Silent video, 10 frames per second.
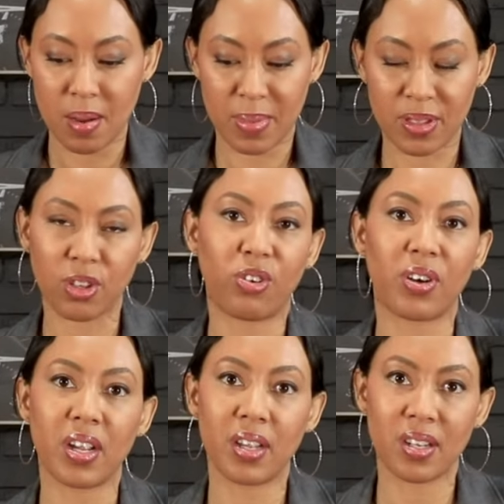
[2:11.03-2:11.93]
but the
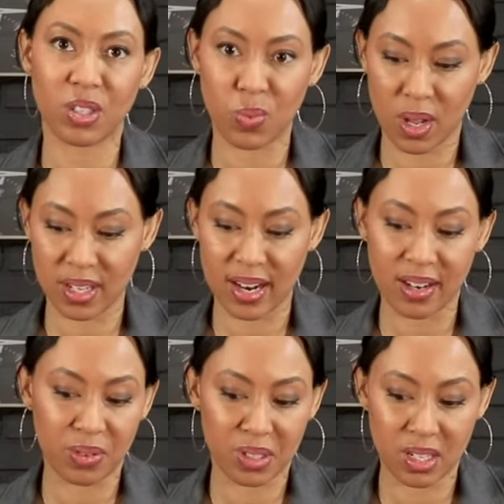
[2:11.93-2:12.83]
green is one that I
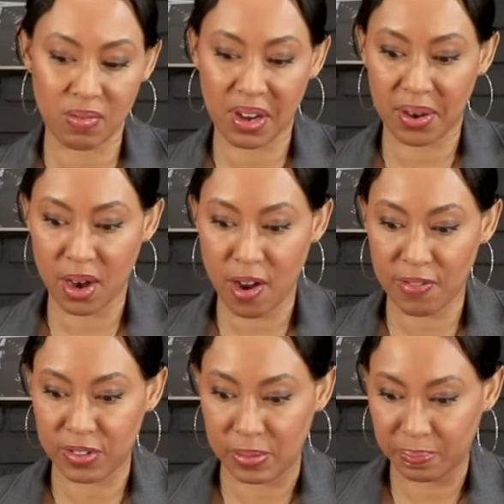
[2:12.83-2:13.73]
don't see very
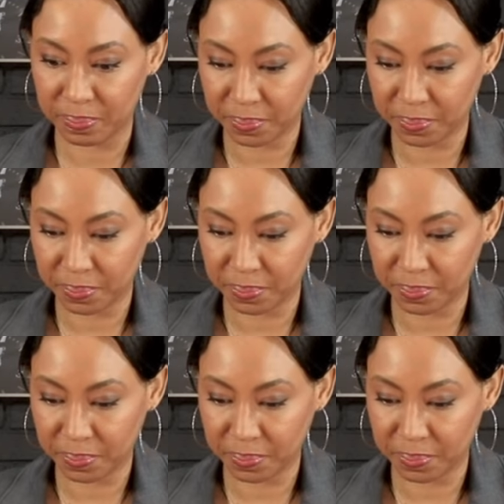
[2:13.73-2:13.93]
often.